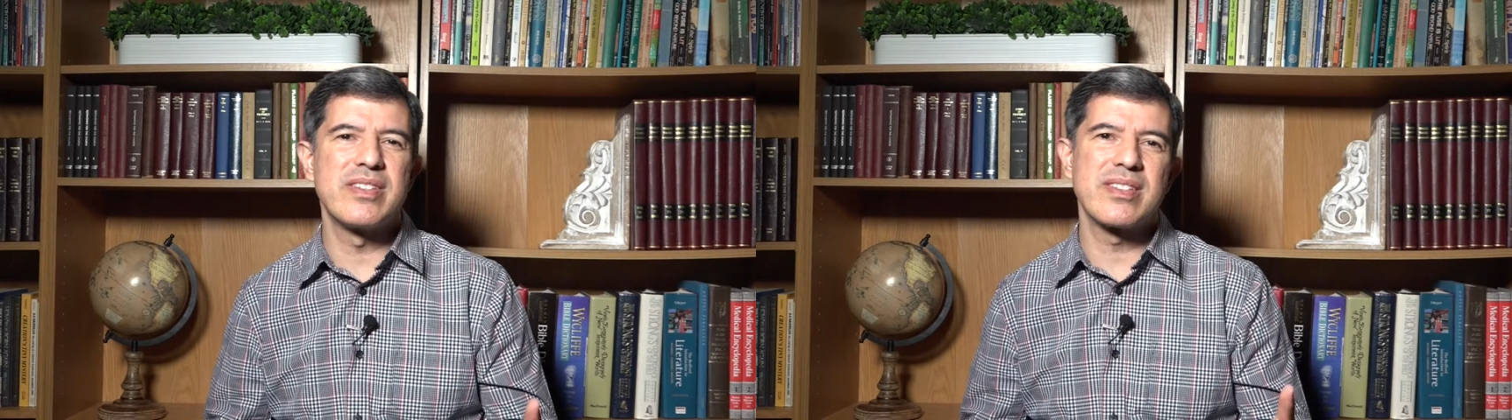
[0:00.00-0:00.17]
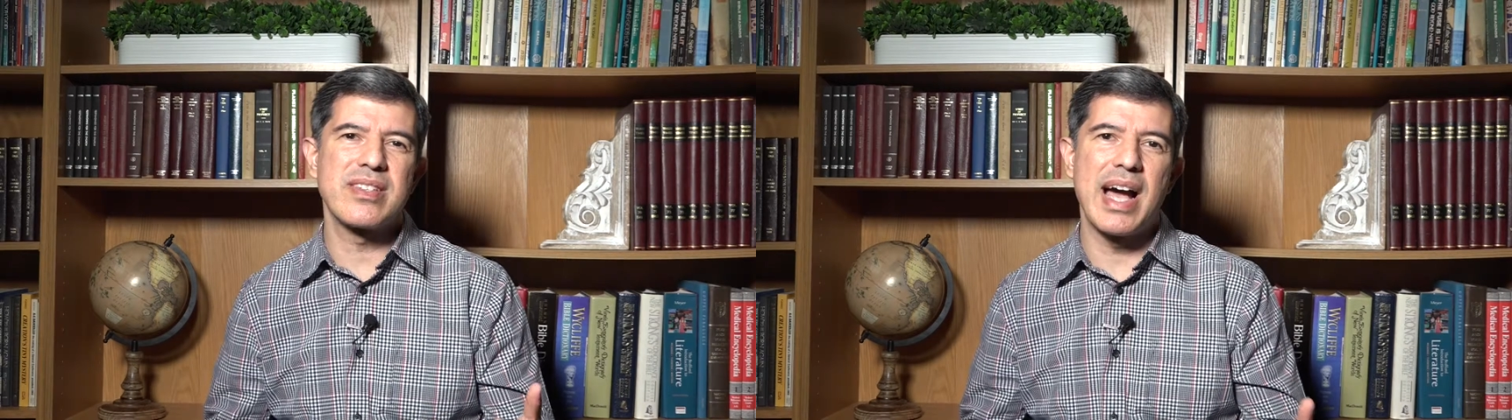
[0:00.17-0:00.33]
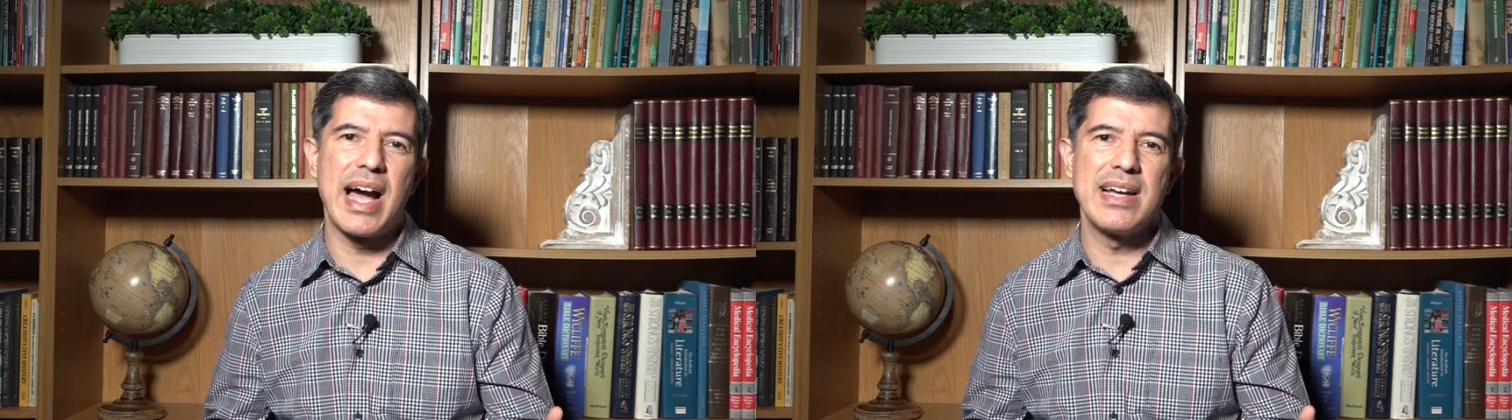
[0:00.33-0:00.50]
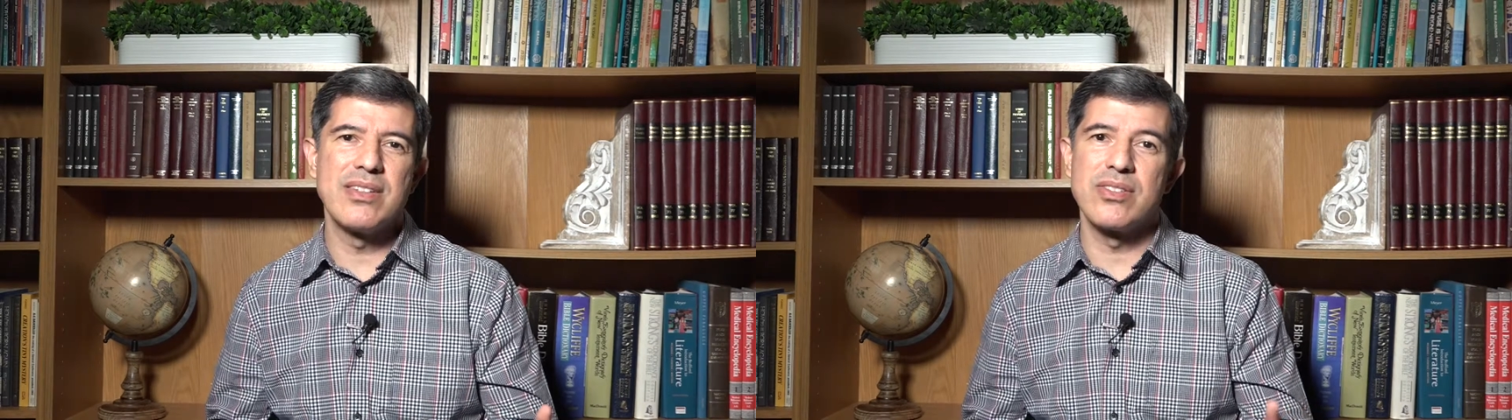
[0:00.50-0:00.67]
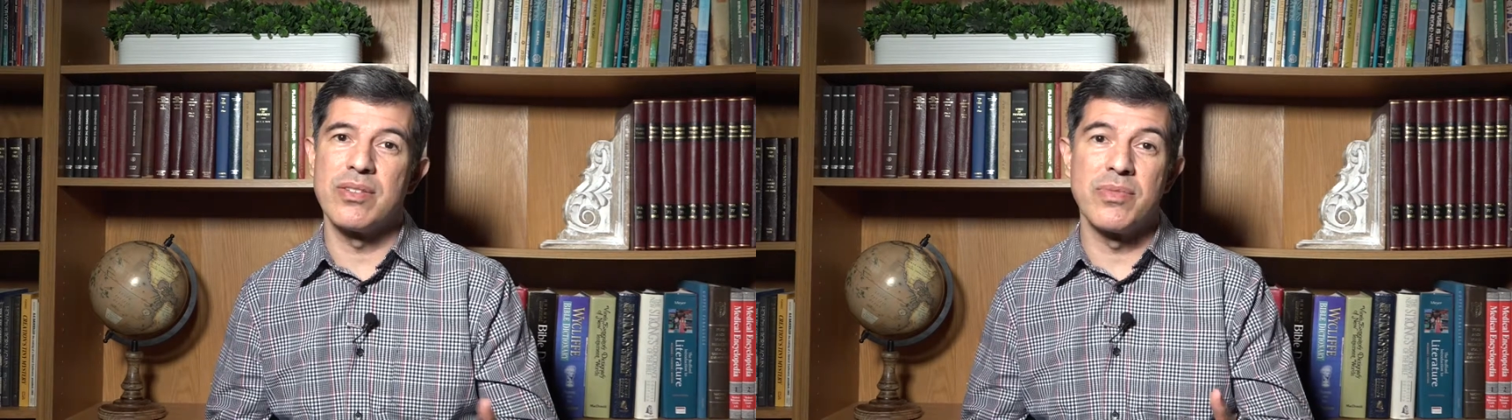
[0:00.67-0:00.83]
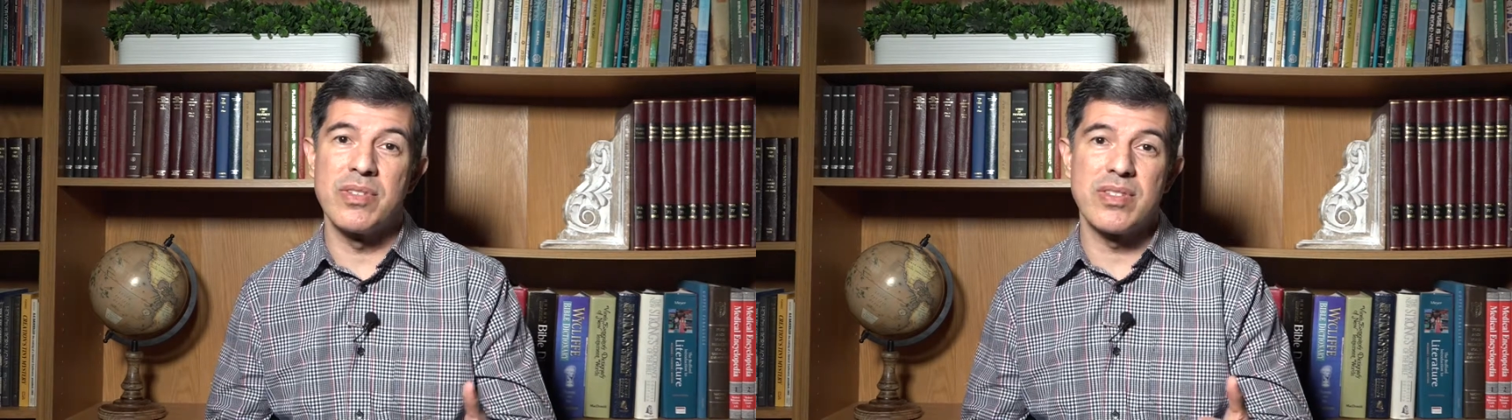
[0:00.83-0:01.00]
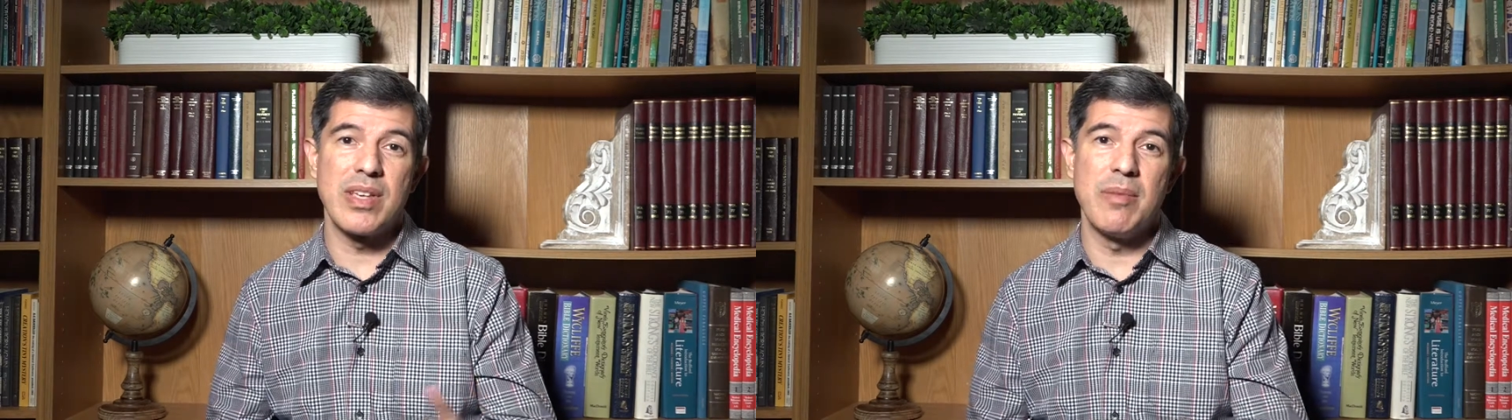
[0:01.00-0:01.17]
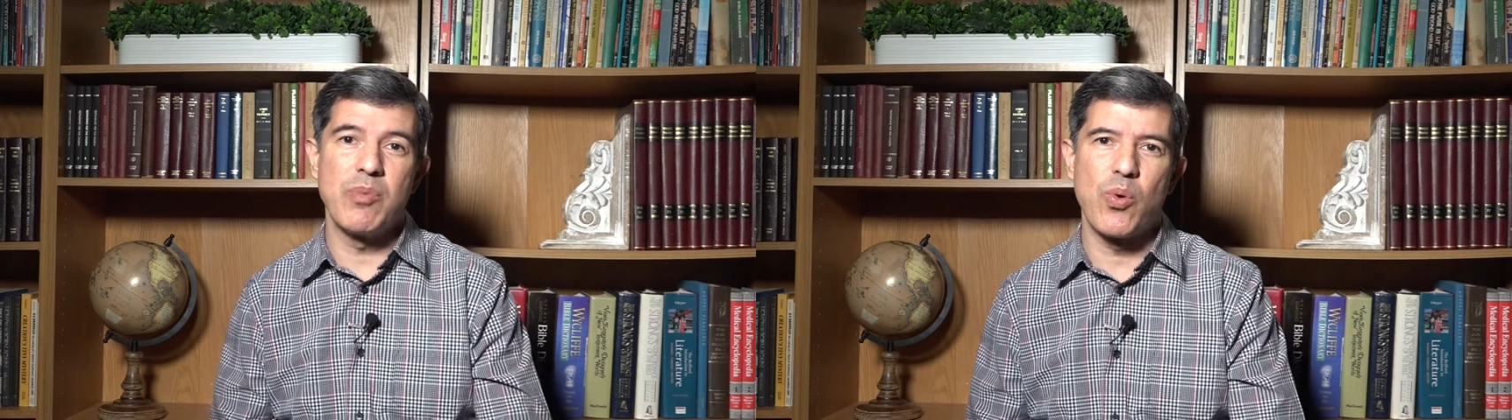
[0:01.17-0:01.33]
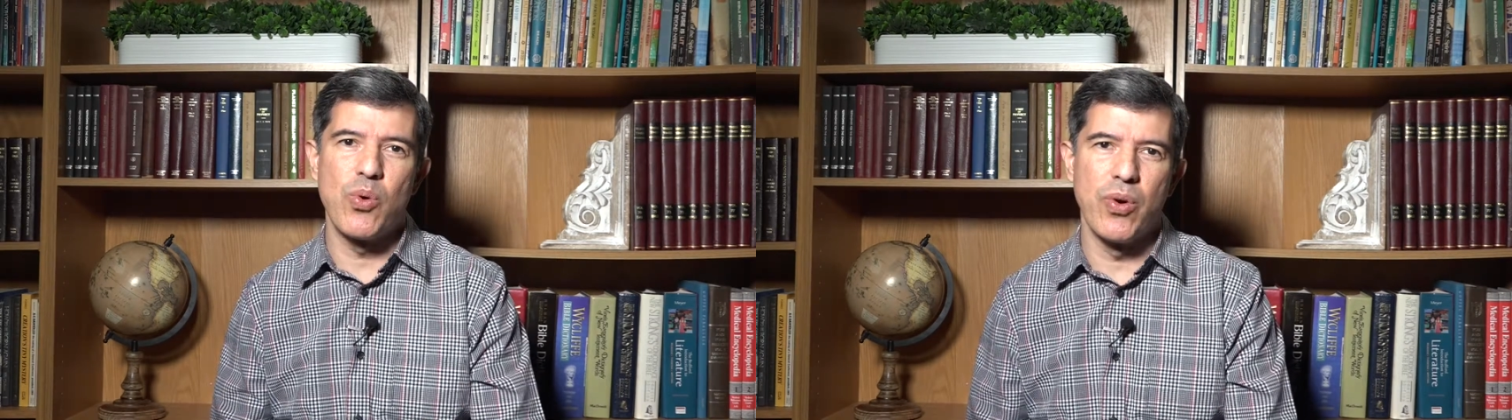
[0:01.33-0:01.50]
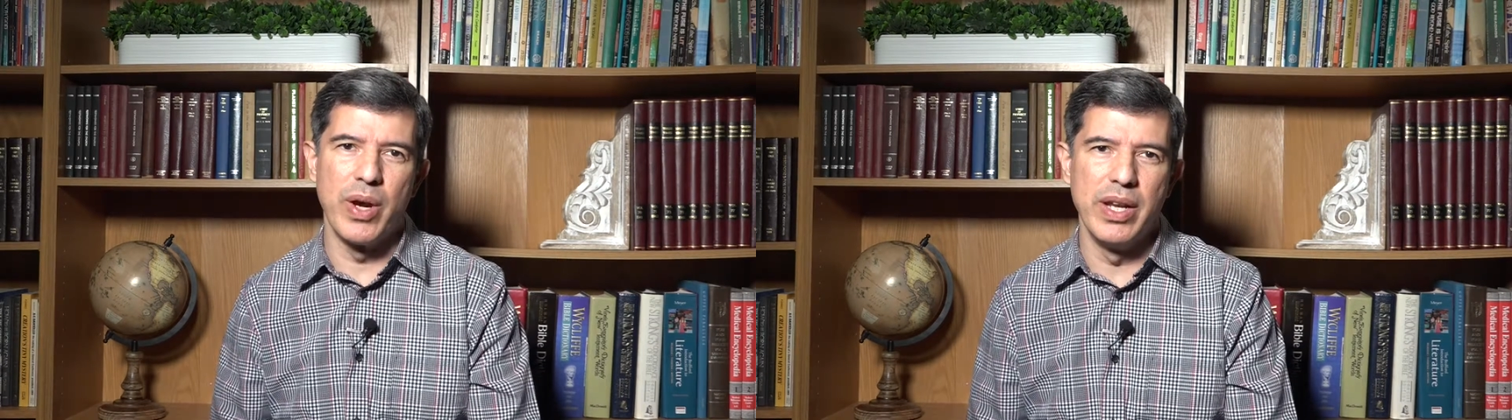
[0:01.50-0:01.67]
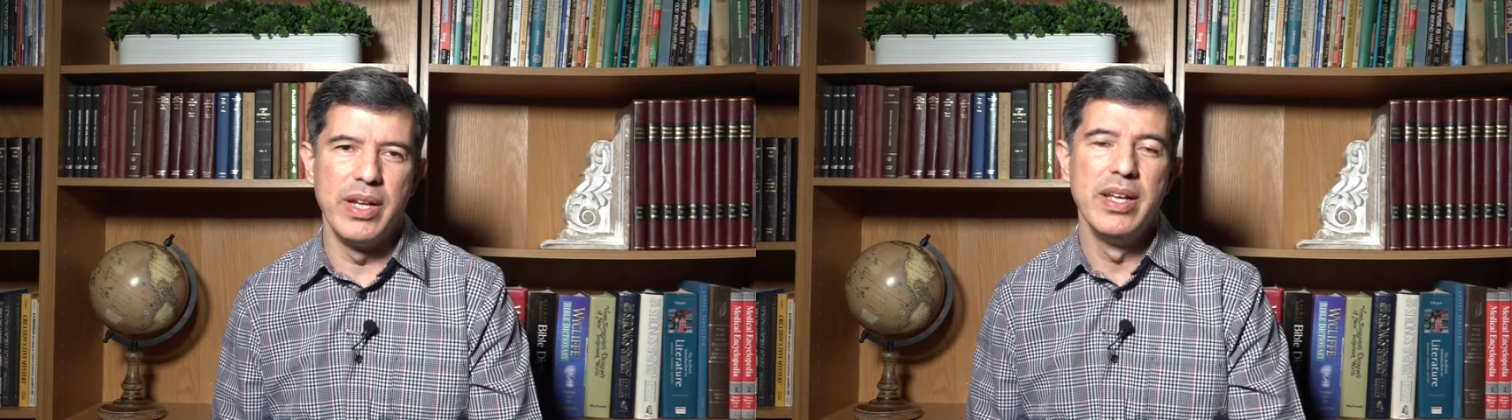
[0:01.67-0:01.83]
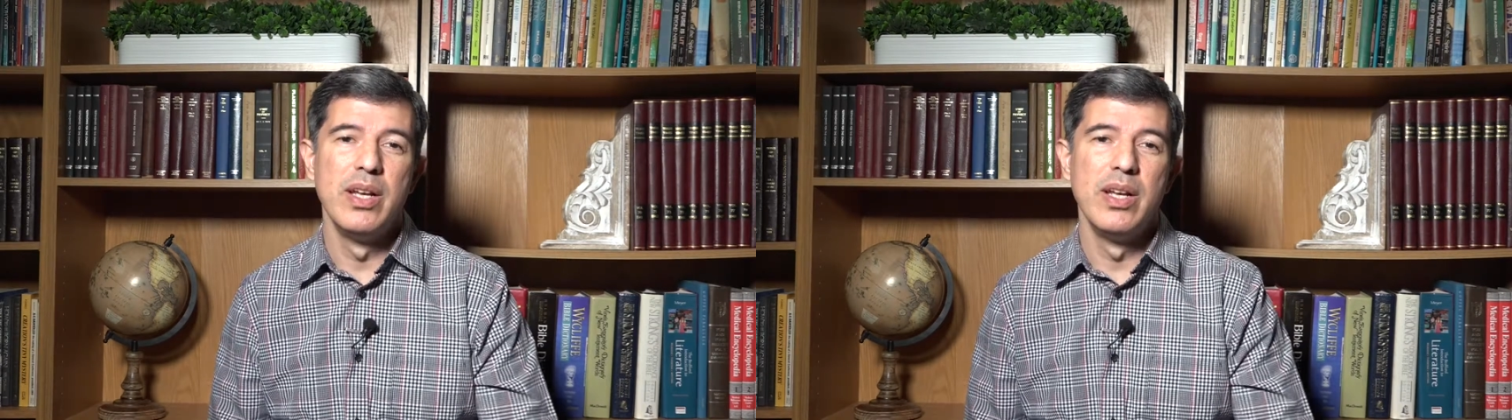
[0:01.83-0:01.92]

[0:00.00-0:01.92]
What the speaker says: sides of the same coin,